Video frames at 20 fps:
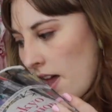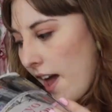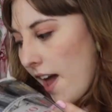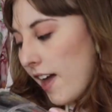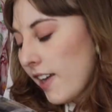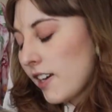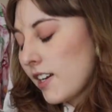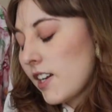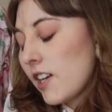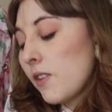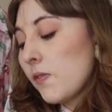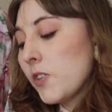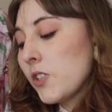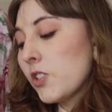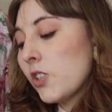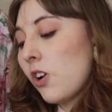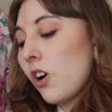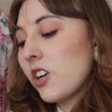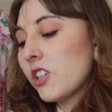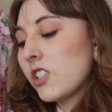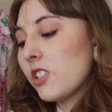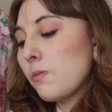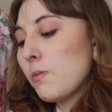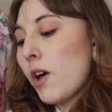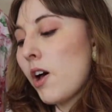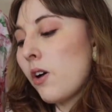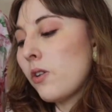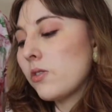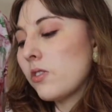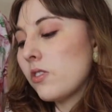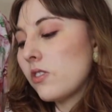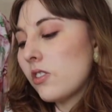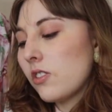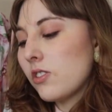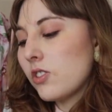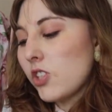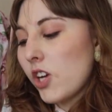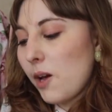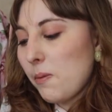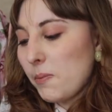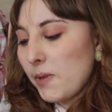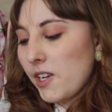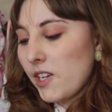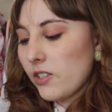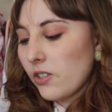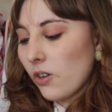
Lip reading: And it even talks about Japanese